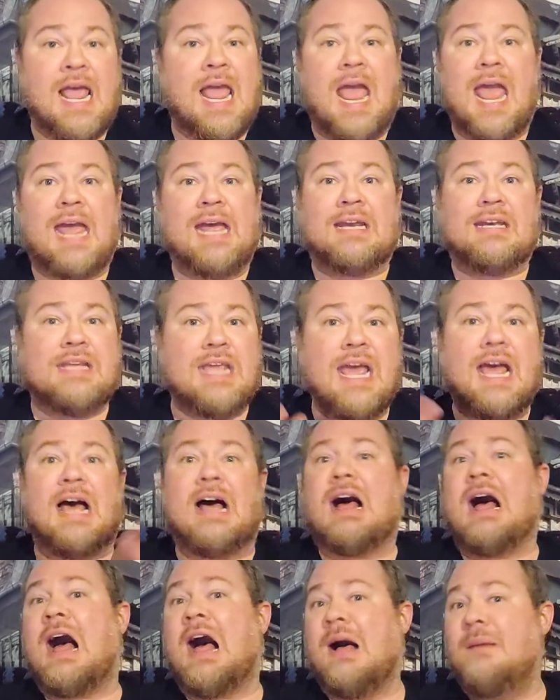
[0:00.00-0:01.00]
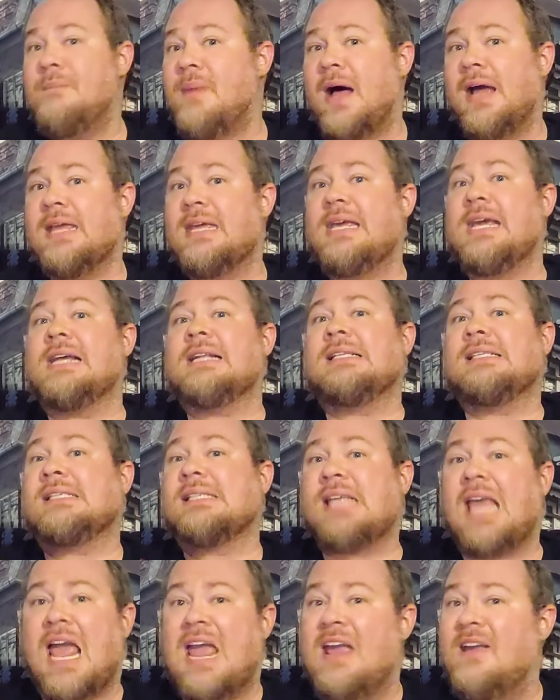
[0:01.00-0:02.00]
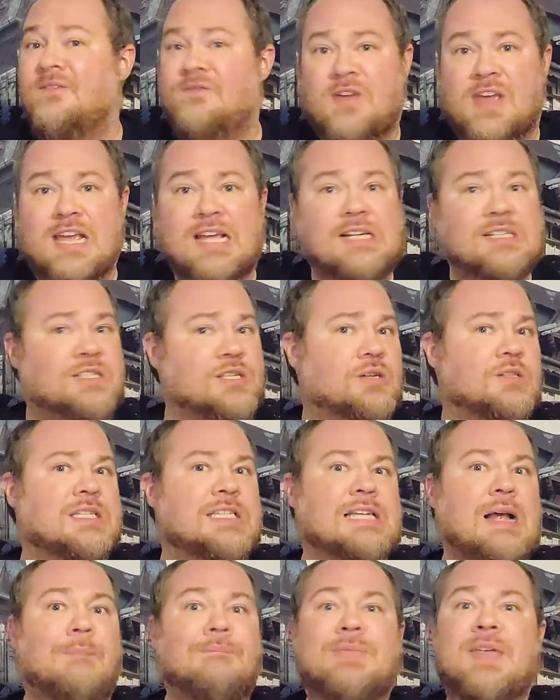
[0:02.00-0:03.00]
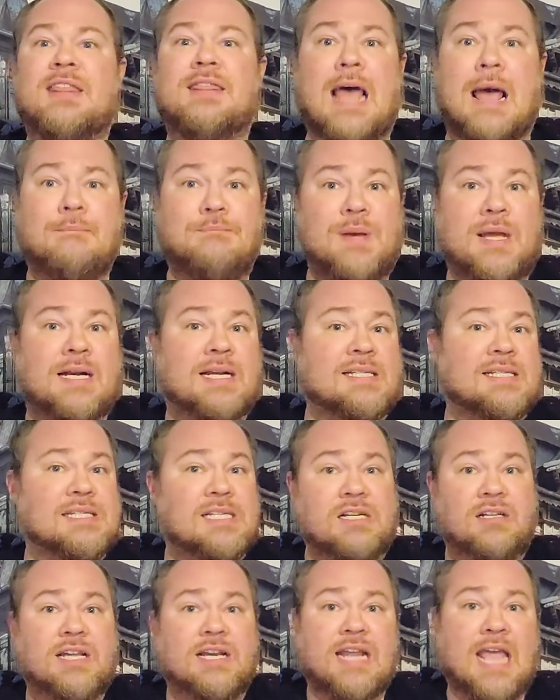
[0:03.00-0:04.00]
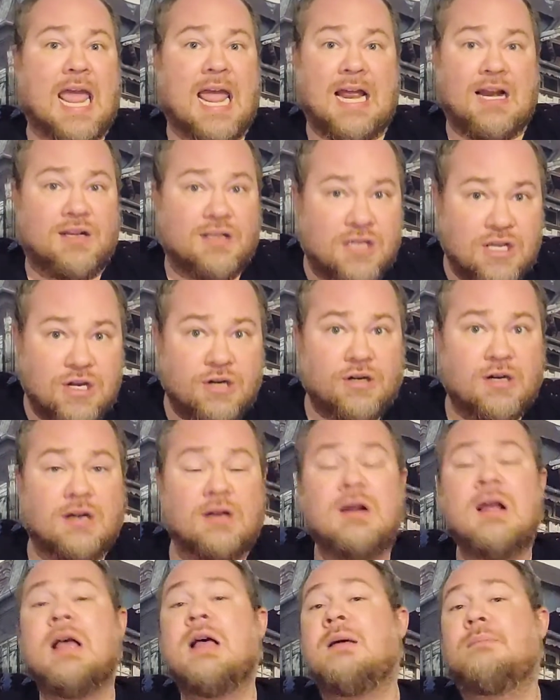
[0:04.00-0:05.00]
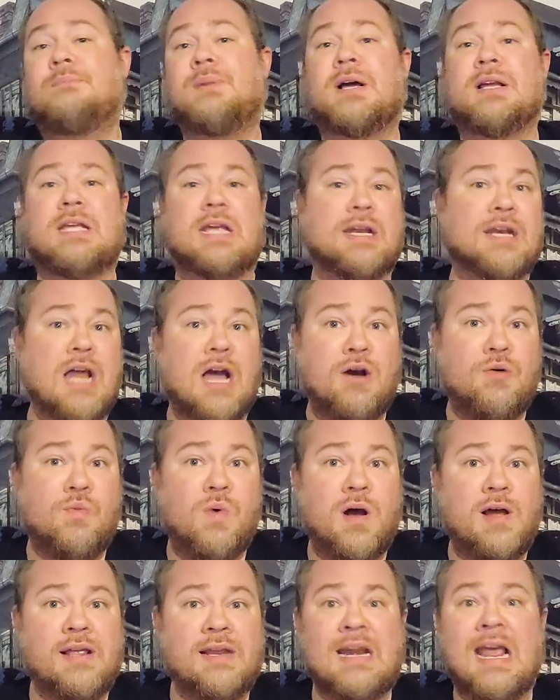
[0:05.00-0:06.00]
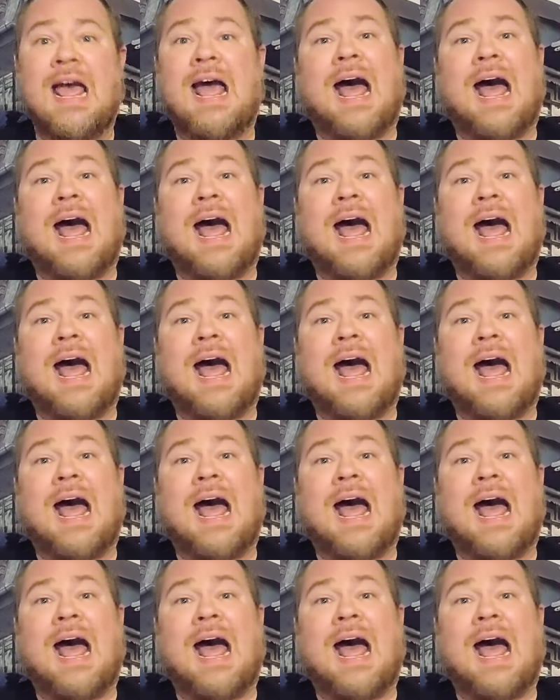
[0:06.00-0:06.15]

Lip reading: and yeah, I might get scabies or something that penicillin can't cure, but you know what?